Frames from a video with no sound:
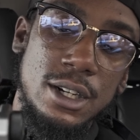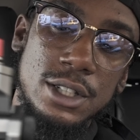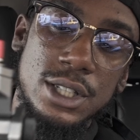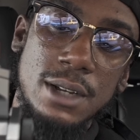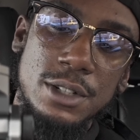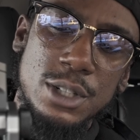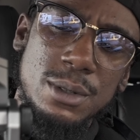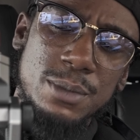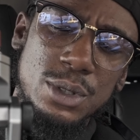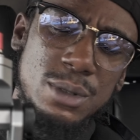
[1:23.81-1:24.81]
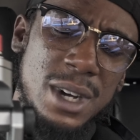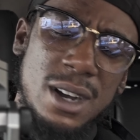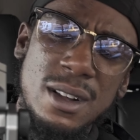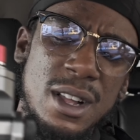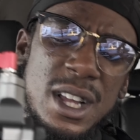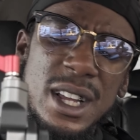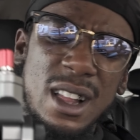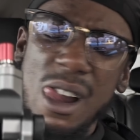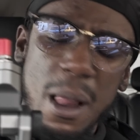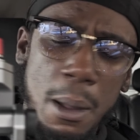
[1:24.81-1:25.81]
suction absorber,
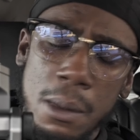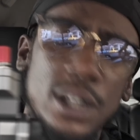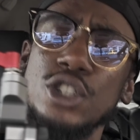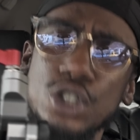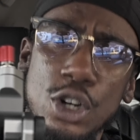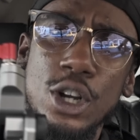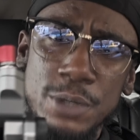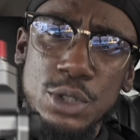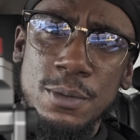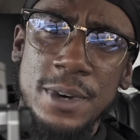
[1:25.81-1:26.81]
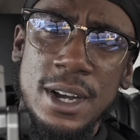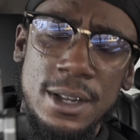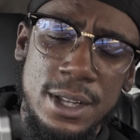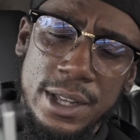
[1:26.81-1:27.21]
shock absorber.